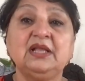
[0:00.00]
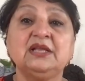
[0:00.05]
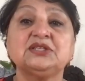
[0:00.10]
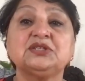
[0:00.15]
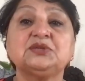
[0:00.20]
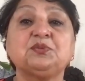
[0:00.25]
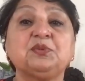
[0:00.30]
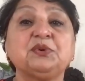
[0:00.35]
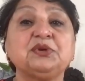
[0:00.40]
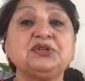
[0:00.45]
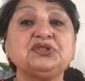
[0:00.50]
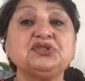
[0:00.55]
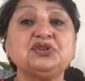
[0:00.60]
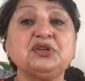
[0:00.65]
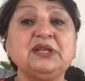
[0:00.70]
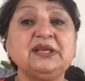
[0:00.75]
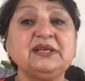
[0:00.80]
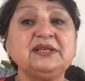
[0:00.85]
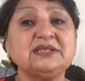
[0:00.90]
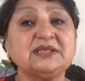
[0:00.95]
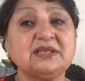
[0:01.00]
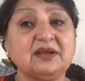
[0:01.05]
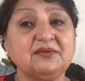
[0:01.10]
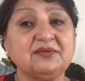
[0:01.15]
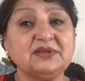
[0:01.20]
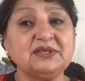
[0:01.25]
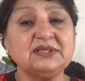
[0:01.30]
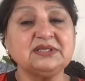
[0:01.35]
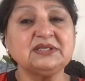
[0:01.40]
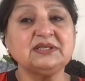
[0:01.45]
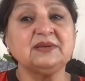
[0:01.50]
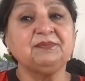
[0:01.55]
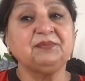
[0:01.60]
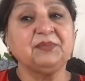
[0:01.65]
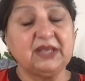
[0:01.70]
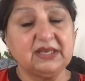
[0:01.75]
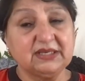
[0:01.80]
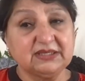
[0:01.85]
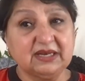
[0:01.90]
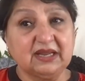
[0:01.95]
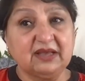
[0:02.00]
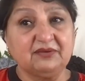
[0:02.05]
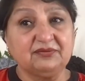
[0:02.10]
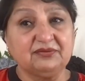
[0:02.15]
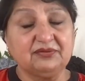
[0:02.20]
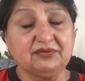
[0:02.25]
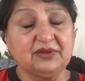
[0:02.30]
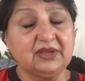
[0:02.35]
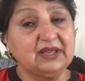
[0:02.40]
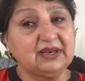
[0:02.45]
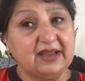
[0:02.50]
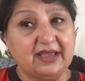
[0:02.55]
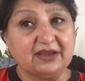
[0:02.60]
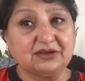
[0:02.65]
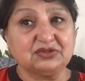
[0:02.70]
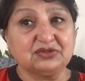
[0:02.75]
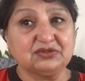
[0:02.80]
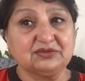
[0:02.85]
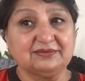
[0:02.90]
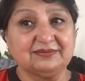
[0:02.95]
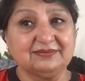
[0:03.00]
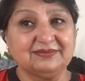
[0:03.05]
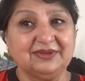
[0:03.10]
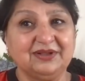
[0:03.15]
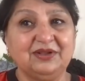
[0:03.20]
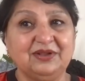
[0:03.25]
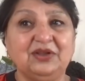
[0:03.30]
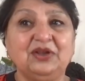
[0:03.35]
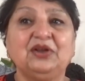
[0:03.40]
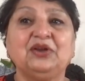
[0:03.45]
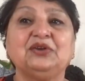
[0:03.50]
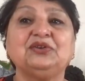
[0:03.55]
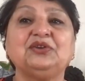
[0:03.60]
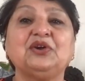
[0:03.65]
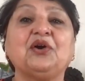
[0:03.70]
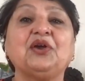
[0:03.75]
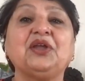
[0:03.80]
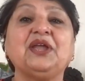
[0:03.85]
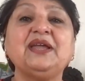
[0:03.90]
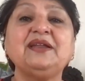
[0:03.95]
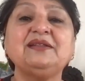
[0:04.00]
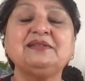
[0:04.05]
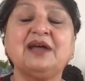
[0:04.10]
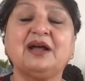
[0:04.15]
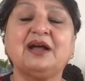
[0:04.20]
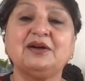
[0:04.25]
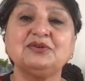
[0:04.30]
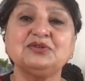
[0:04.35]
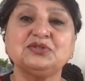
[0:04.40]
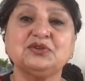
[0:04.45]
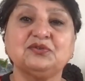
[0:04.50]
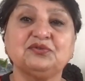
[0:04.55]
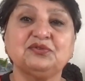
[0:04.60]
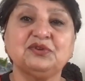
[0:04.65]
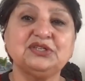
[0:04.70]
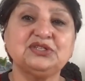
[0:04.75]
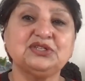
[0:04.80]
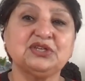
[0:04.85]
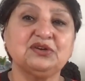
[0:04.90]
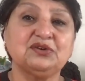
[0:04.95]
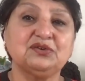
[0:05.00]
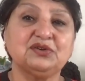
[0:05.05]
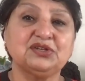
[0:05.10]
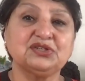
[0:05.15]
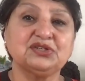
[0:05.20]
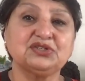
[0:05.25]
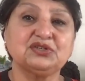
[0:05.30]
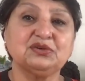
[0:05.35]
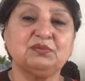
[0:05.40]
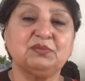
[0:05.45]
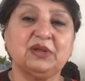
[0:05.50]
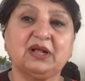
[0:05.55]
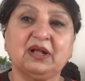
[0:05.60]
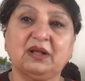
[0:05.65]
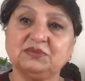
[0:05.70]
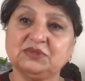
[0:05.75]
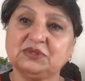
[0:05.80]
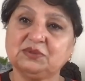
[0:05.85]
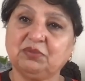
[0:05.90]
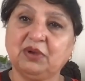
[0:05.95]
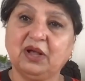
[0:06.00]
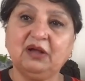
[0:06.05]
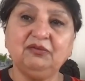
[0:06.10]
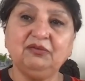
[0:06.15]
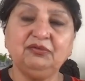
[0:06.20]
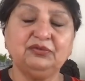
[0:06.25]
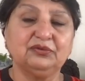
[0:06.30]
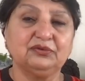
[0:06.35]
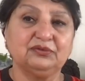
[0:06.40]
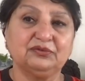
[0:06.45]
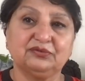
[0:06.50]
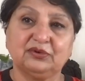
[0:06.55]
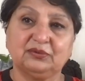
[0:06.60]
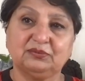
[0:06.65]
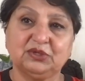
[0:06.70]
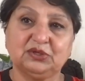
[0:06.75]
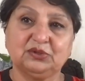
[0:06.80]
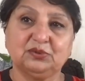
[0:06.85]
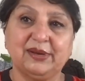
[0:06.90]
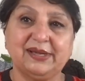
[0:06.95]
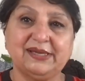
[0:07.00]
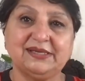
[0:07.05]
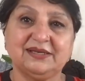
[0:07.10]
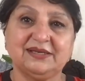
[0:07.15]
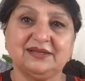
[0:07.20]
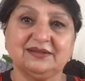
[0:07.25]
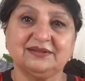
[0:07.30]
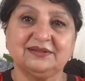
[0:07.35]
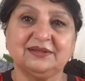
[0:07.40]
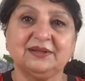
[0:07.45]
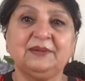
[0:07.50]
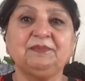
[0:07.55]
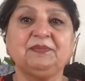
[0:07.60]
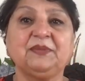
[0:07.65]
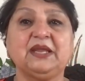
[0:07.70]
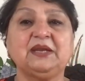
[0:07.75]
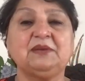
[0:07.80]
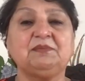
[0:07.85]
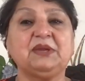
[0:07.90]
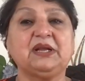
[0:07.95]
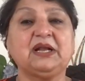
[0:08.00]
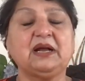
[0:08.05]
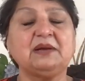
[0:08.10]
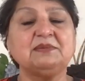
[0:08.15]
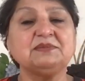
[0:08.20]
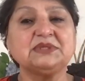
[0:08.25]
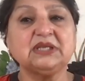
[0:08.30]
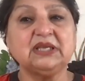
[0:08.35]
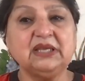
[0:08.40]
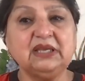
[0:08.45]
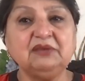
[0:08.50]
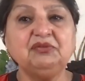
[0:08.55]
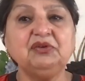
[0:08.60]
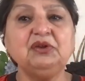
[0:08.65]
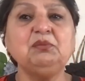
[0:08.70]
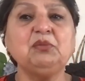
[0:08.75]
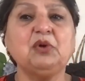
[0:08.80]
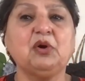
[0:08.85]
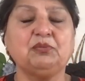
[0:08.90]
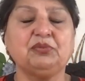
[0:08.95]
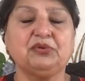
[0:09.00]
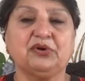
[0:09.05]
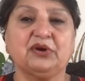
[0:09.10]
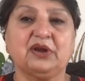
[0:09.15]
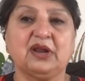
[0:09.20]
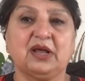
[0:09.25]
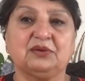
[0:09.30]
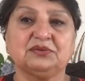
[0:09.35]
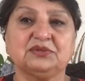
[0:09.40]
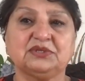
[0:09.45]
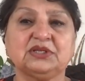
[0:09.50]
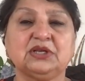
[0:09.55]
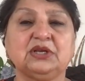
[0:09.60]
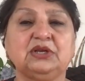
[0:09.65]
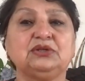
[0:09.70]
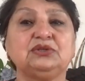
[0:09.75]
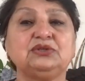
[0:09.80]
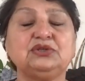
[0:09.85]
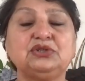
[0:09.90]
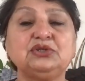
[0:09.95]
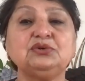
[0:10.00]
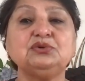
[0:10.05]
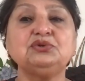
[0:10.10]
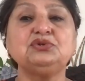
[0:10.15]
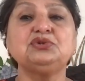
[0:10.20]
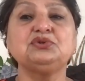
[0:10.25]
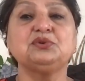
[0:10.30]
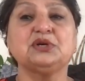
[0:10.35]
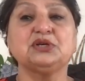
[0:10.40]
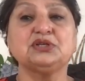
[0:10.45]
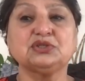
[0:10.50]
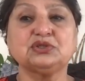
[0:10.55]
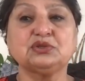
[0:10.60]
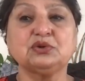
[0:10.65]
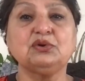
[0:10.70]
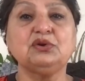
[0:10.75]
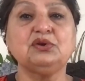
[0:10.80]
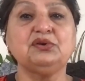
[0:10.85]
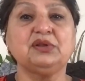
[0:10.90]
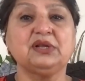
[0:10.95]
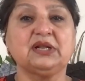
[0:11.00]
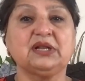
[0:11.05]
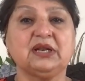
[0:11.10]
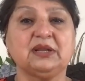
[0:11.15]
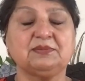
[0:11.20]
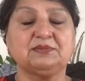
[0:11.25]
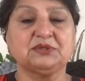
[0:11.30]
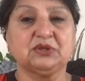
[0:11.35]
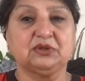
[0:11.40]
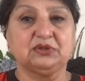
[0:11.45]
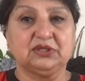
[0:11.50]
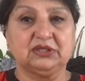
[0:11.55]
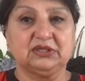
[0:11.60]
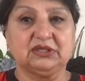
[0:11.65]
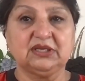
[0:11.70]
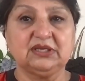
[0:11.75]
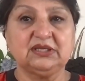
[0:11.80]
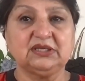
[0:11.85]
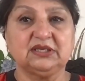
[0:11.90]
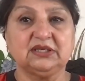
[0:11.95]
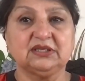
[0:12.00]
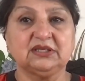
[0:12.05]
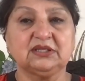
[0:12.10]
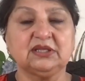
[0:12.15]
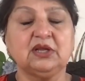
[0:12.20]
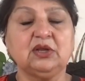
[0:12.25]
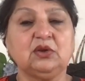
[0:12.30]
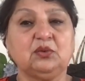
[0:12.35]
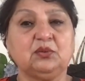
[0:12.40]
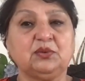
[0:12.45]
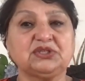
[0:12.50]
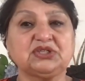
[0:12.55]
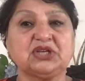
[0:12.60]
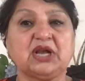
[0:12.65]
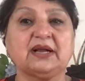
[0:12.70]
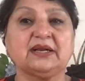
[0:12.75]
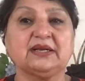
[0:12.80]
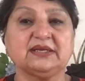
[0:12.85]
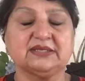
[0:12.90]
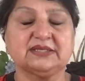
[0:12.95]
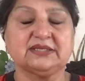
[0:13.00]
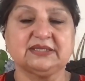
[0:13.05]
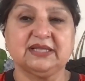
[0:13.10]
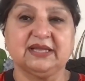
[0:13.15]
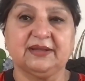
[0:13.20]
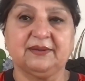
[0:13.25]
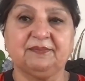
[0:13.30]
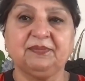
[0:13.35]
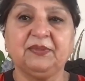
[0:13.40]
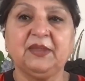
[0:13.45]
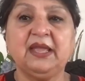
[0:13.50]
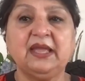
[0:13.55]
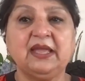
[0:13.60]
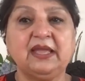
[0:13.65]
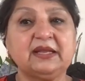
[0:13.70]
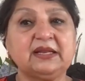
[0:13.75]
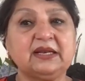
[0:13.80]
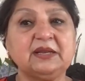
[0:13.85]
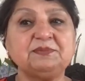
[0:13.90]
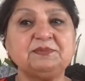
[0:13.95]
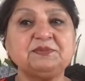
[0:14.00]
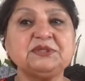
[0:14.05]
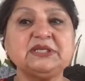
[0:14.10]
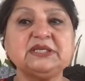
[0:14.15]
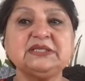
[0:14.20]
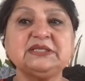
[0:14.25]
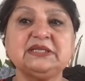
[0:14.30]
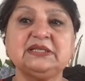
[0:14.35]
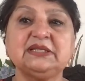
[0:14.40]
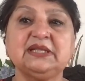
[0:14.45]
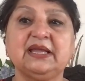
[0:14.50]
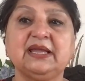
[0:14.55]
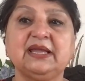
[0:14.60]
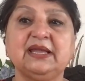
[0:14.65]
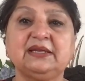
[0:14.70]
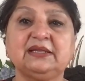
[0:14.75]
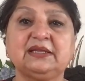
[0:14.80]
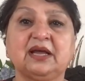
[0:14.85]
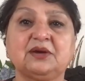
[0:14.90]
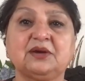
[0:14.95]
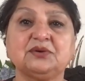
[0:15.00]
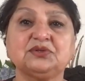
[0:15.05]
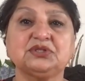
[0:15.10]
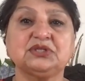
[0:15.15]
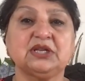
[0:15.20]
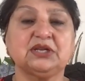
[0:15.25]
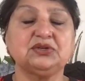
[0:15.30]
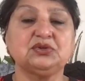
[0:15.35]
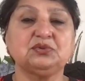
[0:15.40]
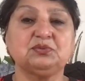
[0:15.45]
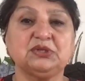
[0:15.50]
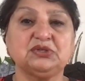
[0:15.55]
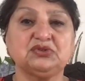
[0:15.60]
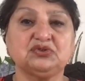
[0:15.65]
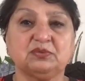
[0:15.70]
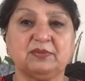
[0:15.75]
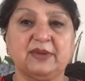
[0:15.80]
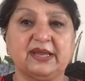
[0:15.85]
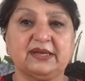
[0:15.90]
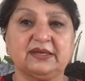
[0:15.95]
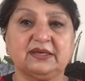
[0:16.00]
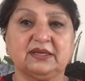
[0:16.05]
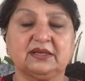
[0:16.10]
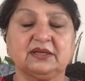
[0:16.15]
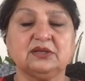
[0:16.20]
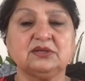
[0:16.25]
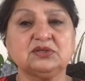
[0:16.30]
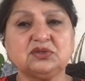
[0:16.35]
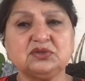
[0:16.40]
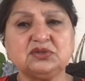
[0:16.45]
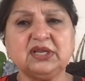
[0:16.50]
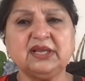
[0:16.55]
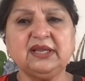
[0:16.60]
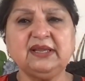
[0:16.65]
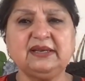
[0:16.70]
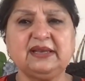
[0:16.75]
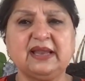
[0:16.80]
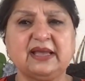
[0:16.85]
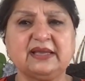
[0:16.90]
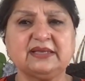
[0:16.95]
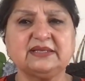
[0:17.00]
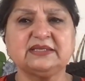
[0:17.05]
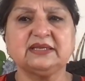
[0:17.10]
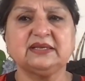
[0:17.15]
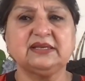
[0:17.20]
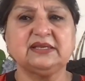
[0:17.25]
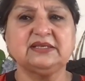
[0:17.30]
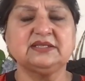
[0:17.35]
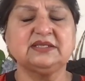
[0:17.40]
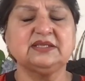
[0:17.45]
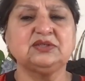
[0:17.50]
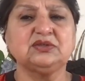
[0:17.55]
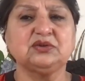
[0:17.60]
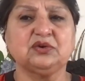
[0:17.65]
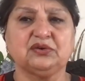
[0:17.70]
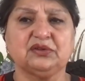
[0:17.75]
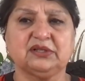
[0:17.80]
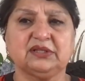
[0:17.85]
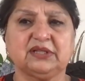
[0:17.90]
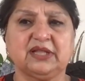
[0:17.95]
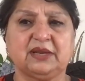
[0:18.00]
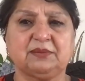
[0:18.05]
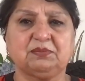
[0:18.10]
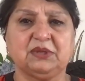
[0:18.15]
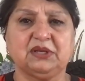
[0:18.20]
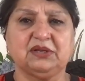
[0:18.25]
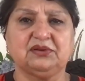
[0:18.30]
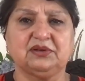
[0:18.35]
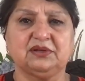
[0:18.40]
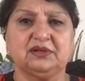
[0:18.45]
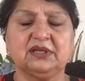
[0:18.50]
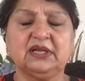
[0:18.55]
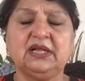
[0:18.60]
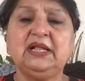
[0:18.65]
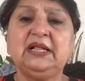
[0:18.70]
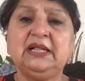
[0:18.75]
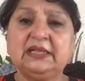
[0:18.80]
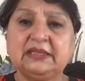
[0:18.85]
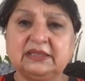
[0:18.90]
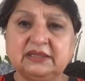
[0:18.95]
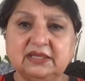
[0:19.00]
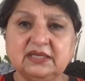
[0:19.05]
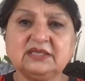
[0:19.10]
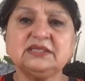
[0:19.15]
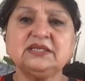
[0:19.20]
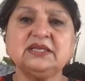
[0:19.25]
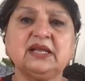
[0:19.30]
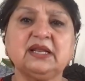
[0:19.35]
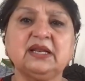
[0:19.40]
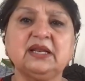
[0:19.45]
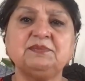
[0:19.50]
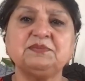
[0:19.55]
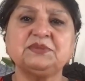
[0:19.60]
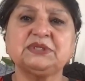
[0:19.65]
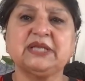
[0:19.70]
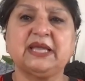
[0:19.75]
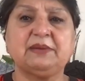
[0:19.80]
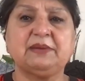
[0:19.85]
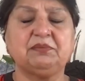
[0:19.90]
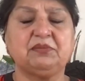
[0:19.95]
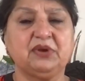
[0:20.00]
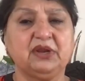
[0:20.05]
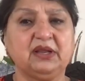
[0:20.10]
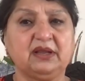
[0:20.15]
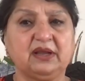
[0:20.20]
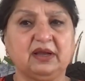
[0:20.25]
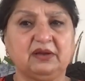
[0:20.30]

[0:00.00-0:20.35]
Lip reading: Spiritually, service is love in action. Your eighth house of regeneration becomes powerful from the 20th. It becomes even more pronounced due to a solar eclipse on the 30th, which occurs there. Eclipses in the 8th house tend to be dramatic, so take it nice and easy during that period. This eclipse can bring